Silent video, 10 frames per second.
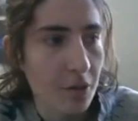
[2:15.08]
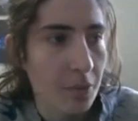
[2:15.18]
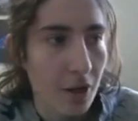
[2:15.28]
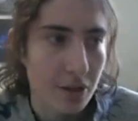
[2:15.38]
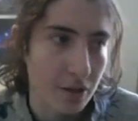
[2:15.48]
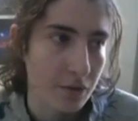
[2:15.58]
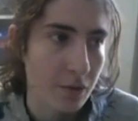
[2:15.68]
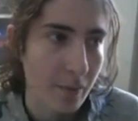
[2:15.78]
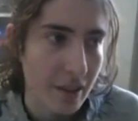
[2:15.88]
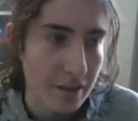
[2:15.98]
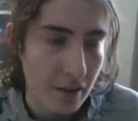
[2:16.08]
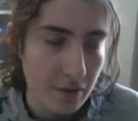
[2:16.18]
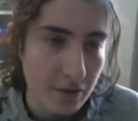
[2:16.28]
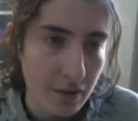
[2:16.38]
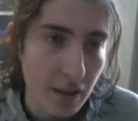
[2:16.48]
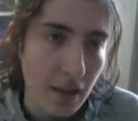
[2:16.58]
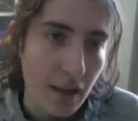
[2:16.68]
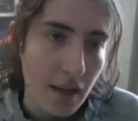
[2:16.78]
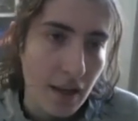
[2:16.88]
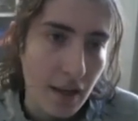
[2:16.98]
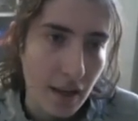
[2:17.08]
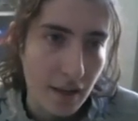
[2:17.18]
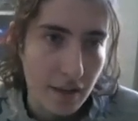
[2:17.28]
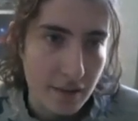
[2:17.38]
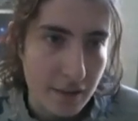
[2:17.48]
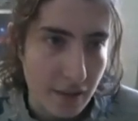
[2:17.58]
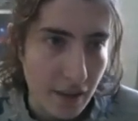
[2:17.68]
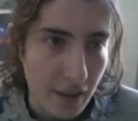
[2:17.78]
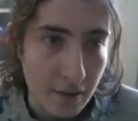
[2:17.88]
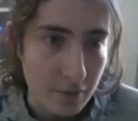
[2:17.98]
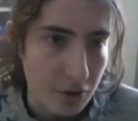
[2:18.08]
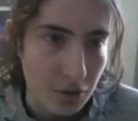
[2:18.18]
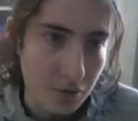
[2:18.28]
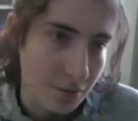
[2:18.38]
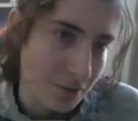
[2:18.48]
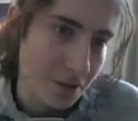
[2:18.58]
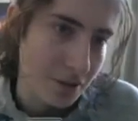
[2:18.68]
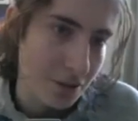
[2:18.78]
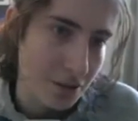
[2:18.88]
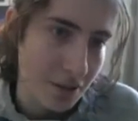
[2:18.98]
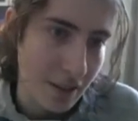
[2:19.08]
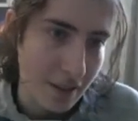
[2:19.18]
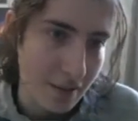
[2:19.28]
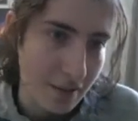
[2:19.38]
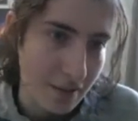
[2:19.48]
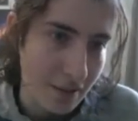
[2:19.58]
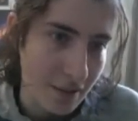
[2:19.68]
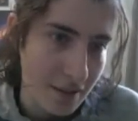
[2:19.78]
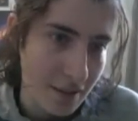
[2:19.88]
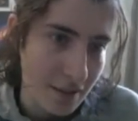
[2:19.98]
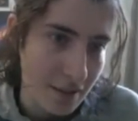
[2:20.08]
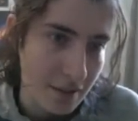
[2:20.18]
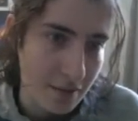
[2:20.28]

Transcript: projects for myself. And yeah, so it's just like, this is